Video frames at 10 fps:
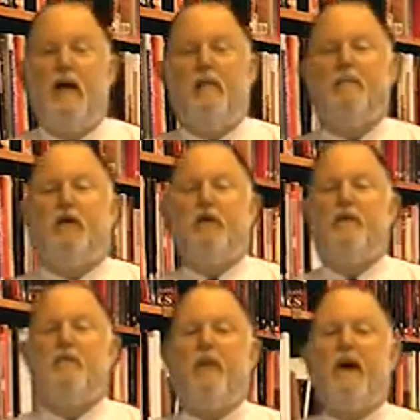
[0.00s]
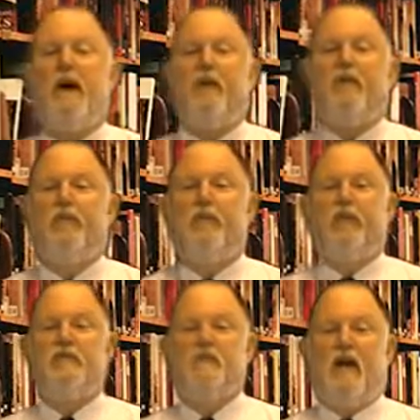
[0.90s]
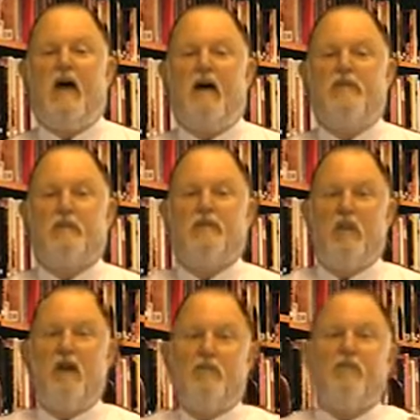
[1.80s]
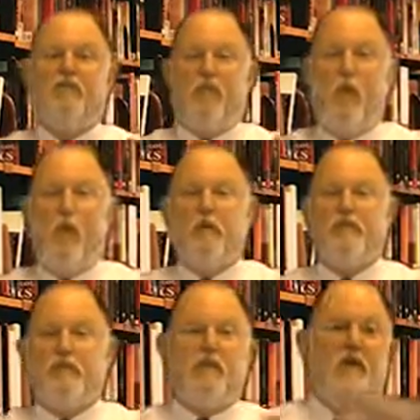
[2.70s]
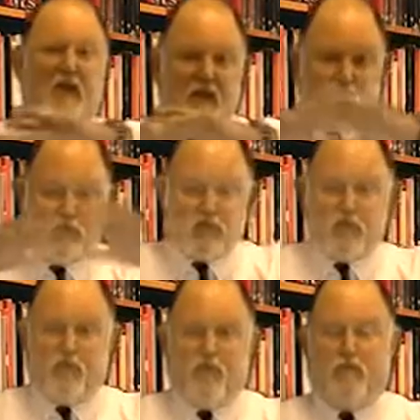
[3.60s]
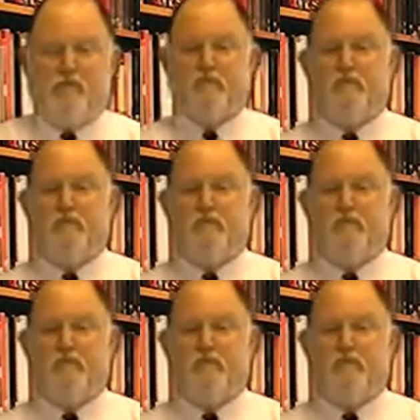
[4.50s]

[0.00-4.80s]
I'm talking about the size of the labor force in general.